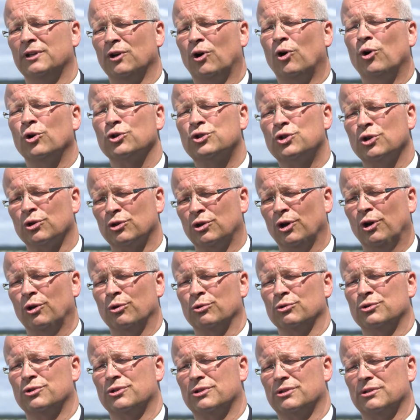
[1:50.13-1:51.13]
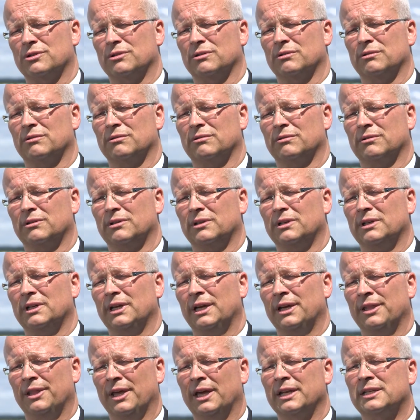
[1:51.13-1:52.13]
also goes
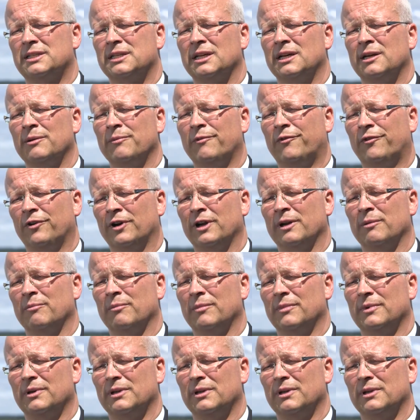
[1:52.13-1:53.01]
in that time frame.